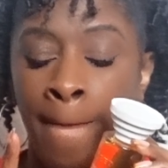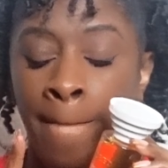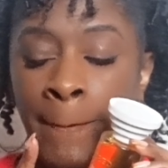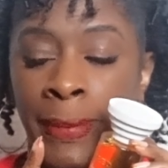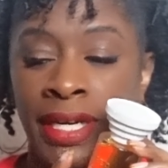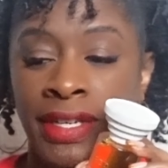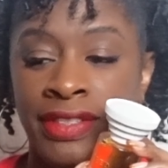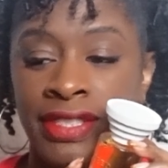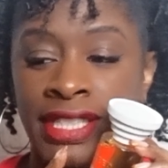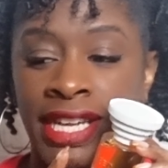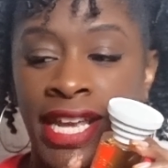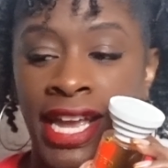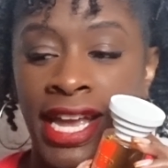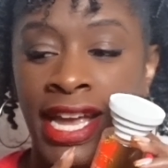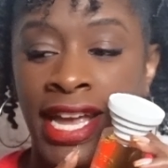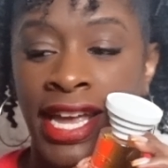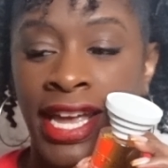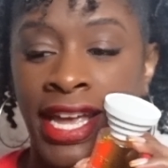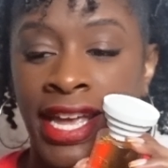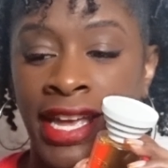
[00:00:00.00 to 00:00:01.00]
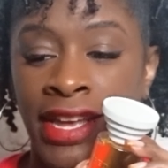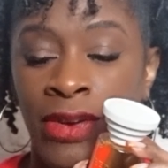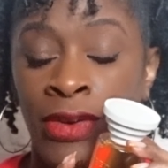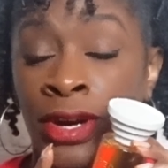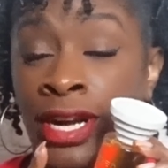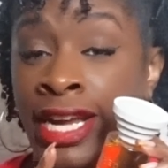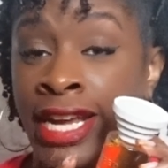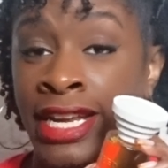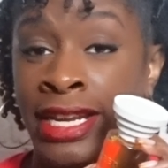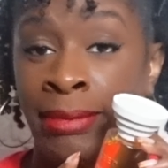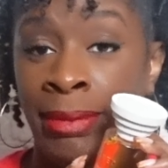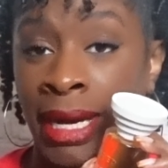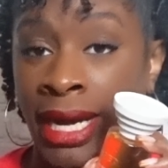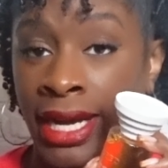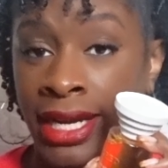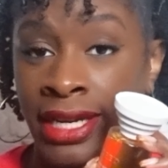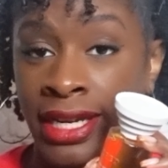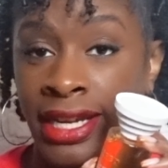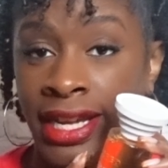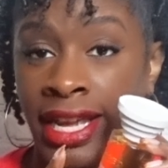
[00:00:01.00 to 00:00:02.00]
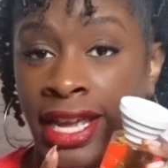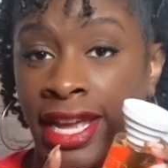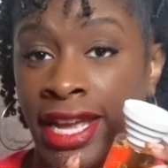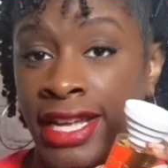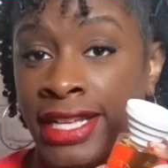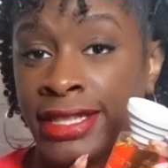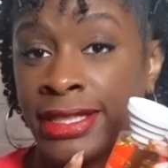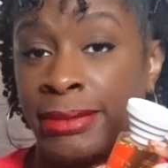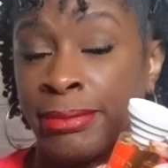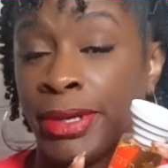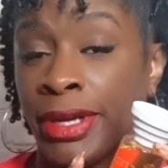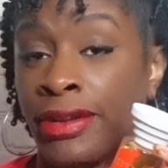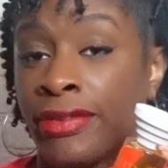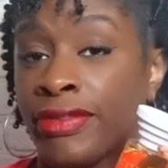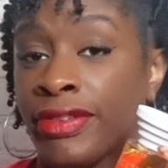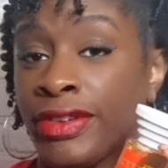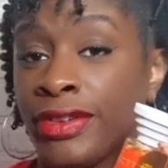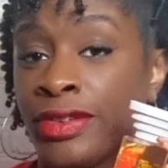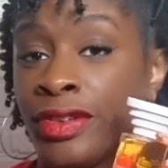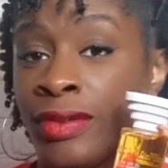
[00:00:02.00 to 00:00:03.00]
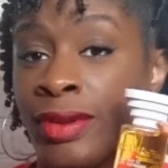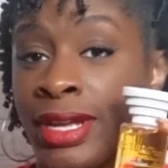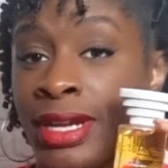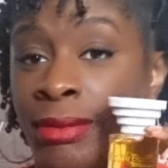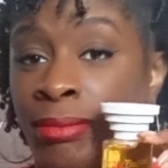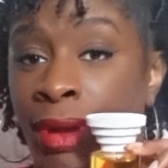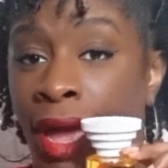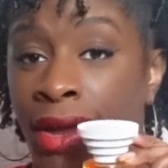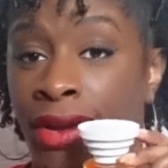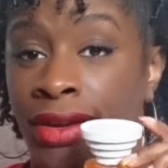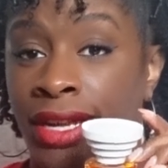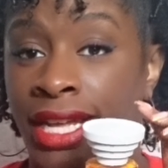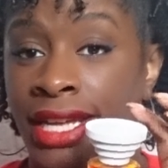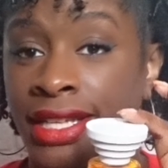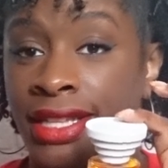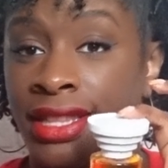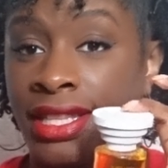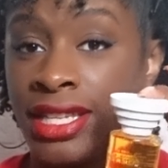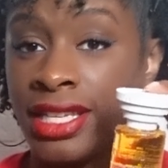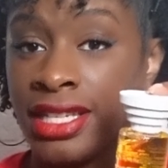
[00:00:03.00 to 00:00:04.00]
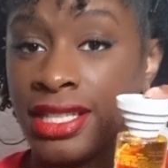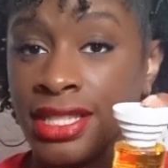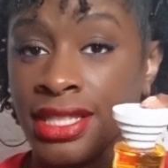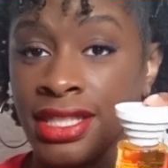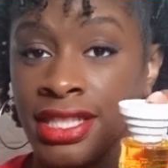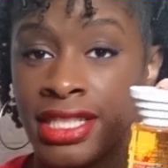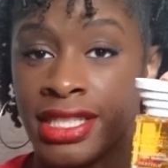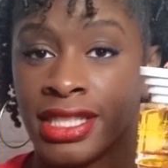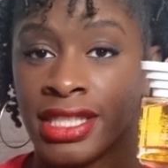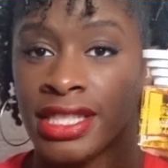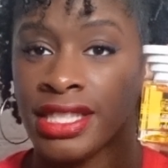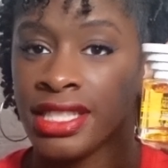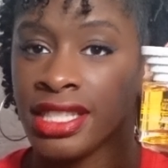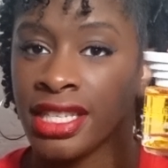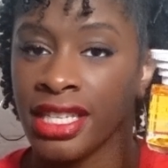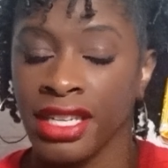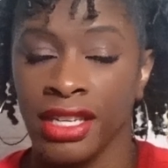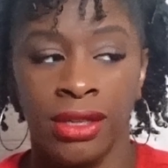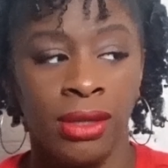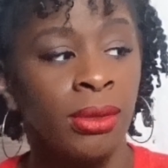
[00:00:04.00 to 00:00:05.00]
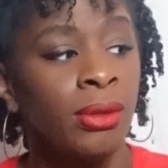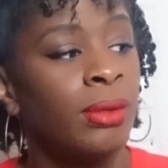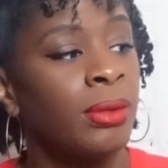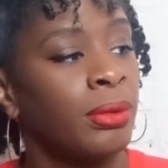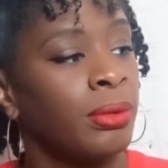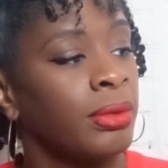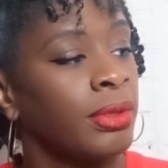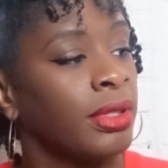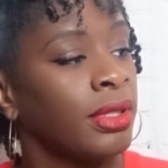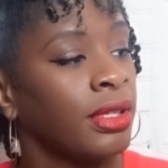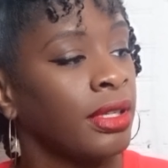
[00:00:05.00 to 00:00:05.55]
But if she had, or anybody, had some perfume in a bottle like this is cute.